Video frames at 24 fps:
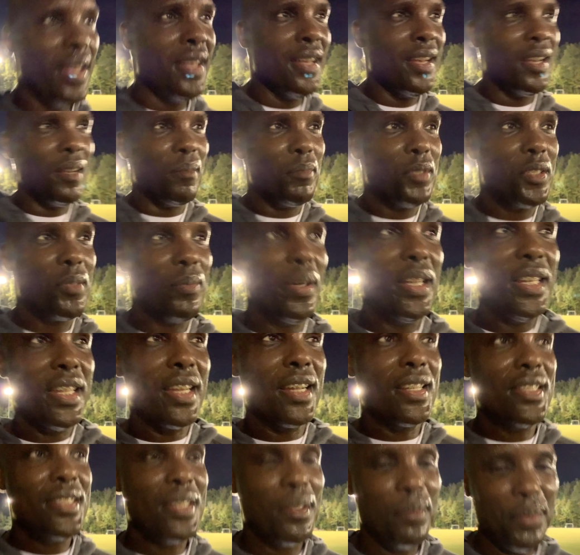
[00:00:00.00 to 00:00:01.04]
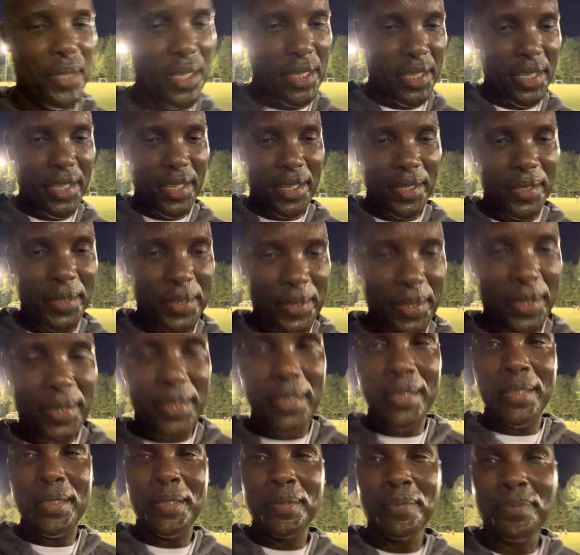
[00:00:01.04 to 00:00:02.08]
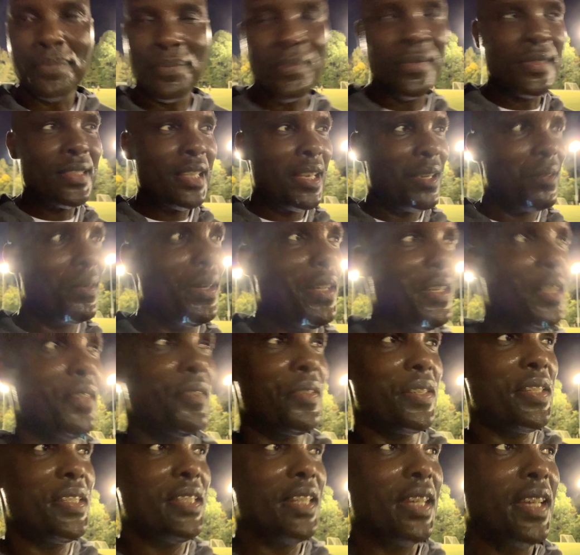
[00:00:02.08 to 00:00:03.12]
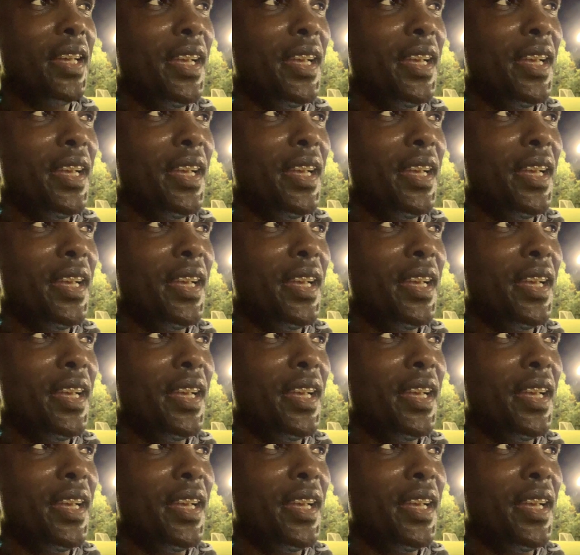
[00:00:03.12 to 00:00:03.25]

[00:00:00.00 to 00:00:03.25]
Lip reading: I'm smiling at something here. Quite interesting.